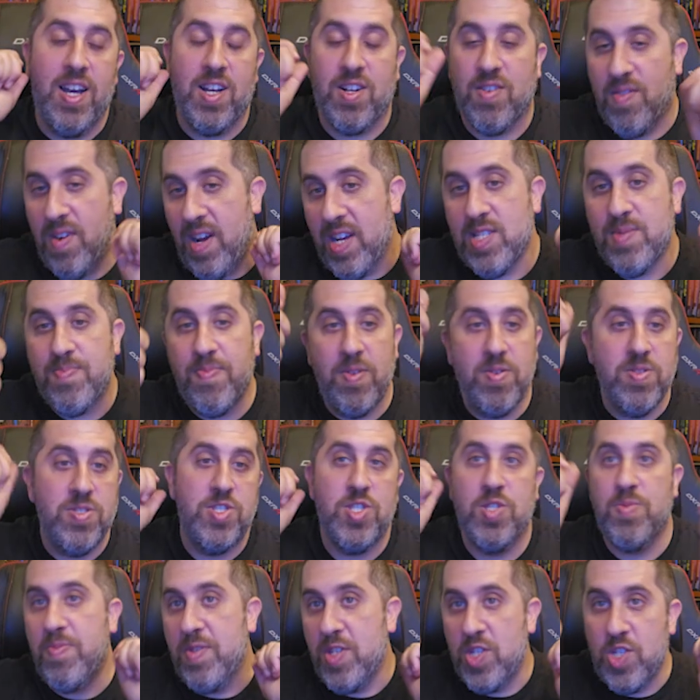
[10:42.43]
crossbows and
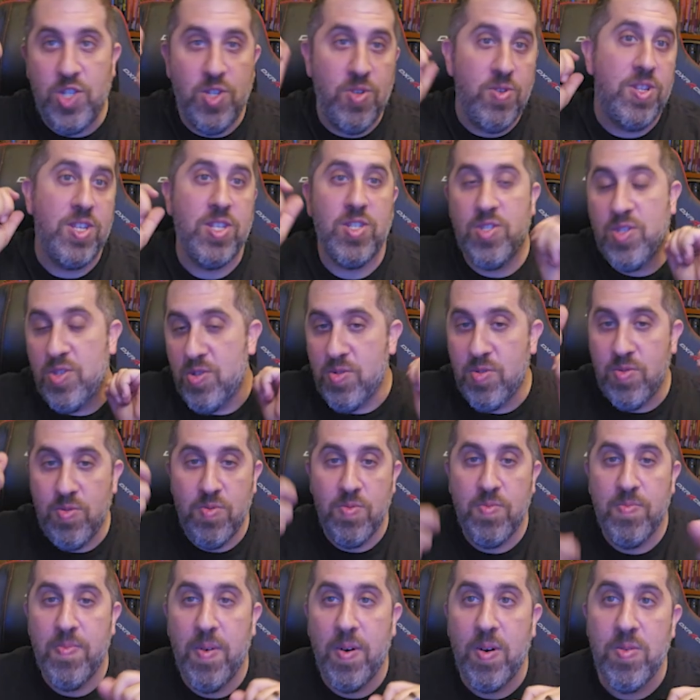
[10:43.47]
just be shooting
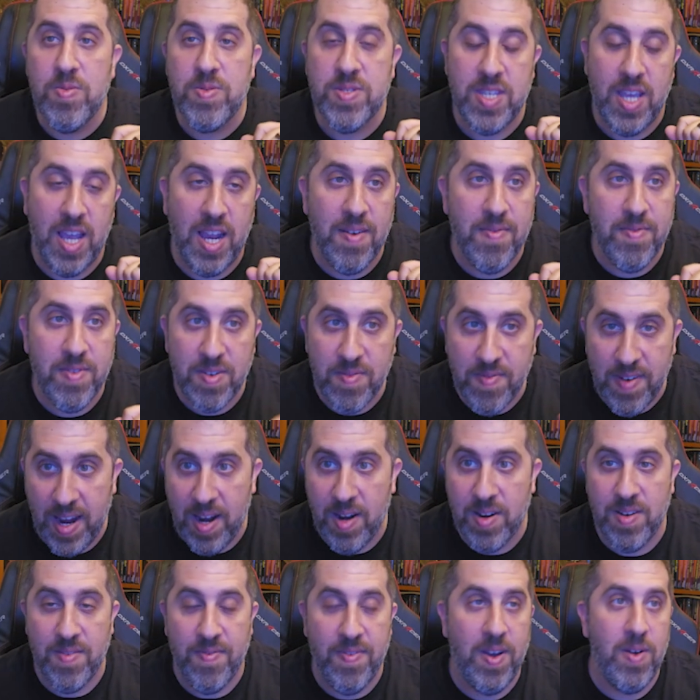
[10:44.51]
2 bolts every
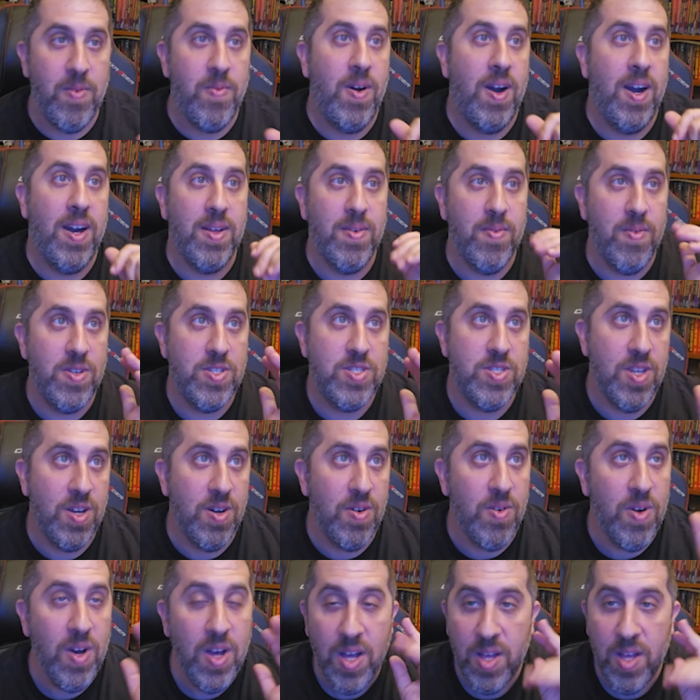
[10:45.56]
round if I want. So